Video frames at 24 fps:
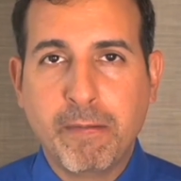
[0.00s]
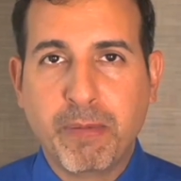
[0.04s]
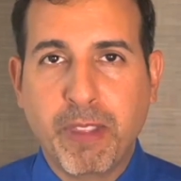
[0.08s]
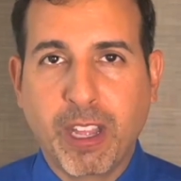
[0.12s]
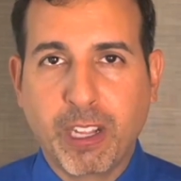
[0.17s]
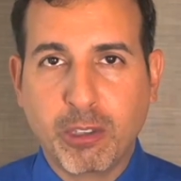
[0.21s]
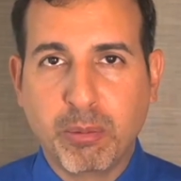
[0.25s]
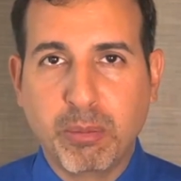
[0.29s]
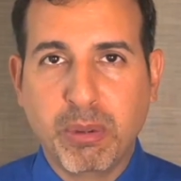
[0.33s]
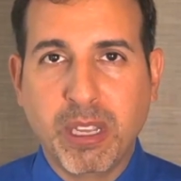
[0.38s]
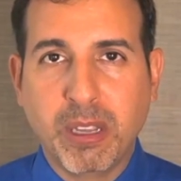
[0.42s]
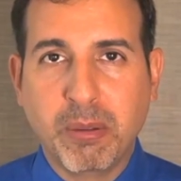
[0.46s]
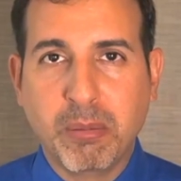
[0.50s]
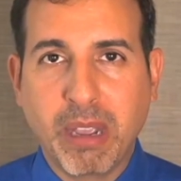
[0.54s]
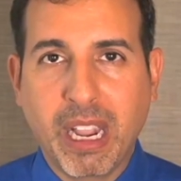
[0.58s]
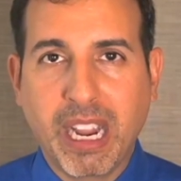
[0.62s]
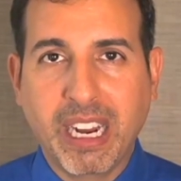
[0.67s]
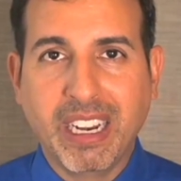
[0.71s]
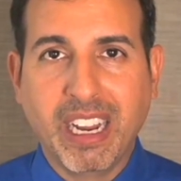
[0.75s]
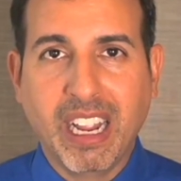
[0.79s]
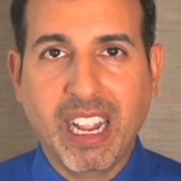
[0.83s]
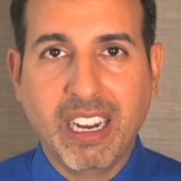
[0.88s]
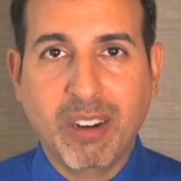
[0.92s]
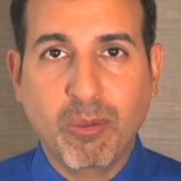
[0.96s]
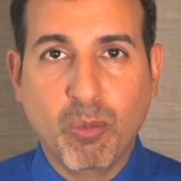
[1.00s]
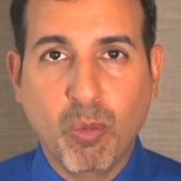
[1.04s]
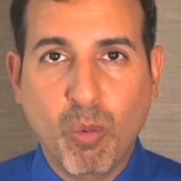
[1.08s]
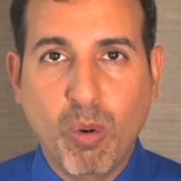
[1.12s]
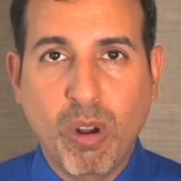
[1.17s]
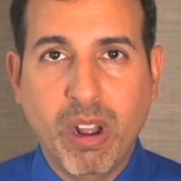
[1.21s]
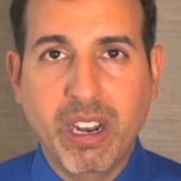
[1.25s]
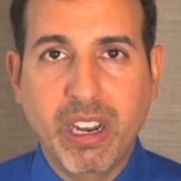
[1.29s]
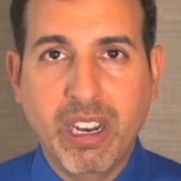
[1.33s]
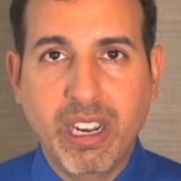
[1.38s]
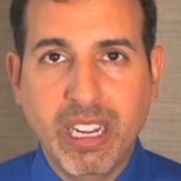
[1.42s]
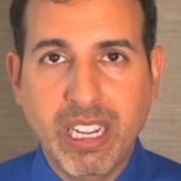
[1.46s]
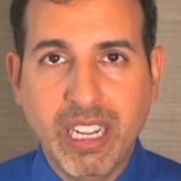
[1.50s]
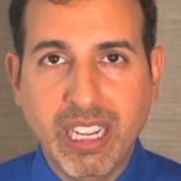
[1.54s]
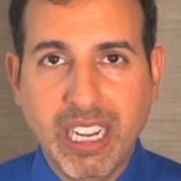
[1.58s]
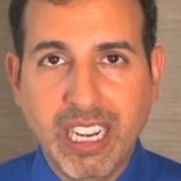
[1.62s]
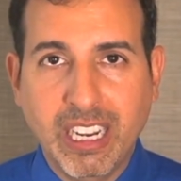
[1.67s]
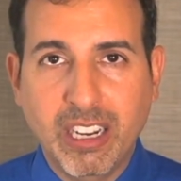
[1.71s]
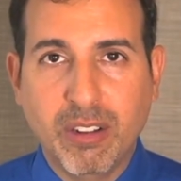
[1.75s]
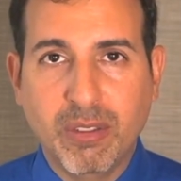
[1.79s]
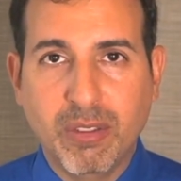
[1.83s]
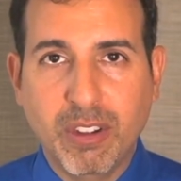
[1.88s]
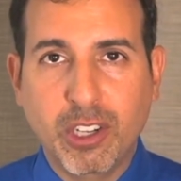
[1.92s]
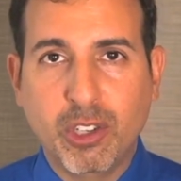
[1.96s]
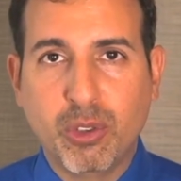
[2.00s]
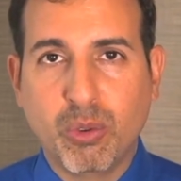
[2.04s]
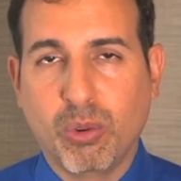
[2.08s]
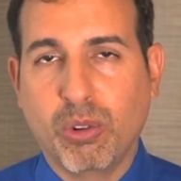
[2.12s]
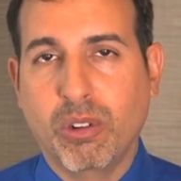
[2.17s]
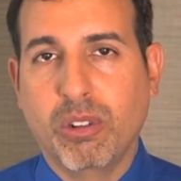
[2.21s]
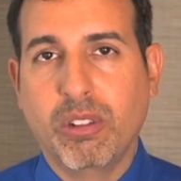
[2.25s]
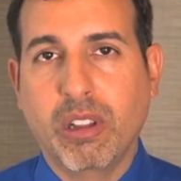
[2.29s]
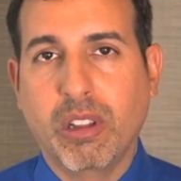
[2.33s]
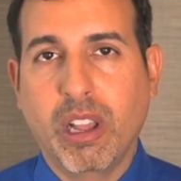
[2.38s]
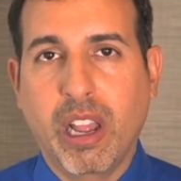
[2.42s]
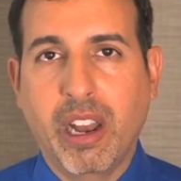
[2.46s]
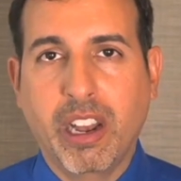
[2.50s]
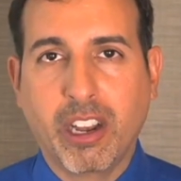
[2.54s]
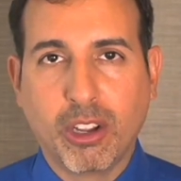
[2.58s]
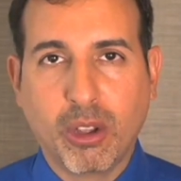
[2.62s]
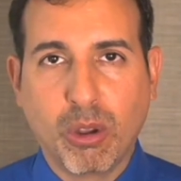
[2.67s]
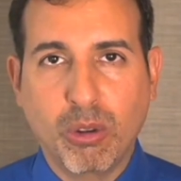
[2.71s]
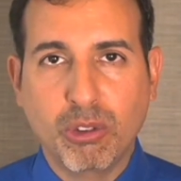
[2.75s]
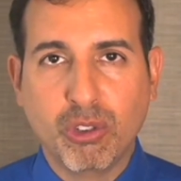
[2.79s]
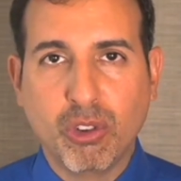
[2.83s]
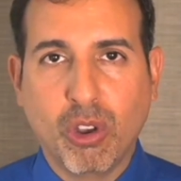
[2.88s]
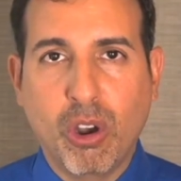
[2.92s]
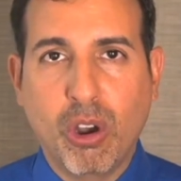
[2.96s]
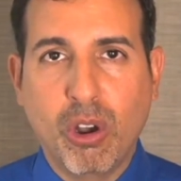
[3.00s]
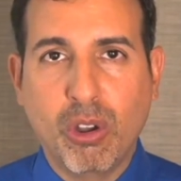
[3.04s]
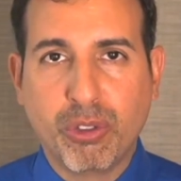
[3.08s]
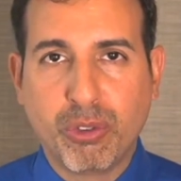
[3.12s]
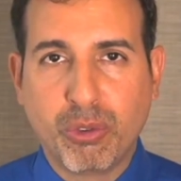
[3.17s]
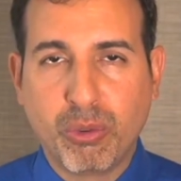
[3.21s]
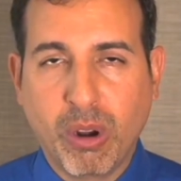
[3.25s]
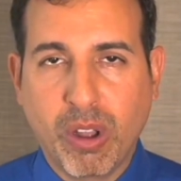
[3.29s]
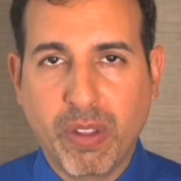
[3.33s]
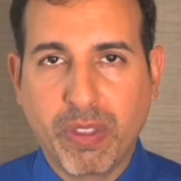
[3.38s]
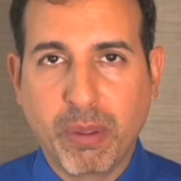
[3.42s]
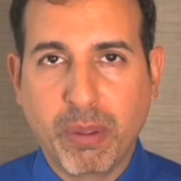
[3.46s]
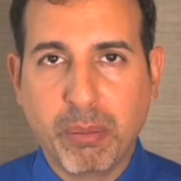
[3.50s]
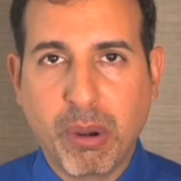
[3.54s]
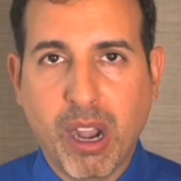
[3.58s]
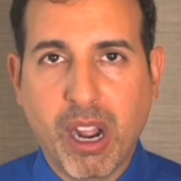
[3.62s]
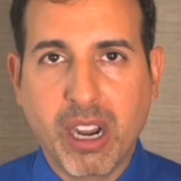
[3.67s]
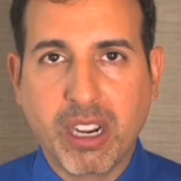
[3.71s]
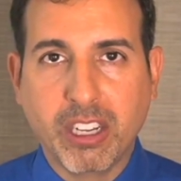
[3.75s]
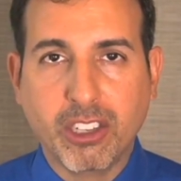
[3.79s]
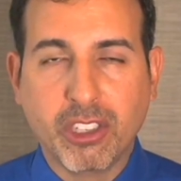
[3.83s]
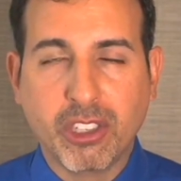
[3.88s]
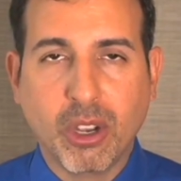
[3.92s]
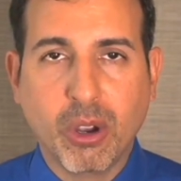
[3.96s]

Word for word: that's being made in one individual, and it goes all throughout the body.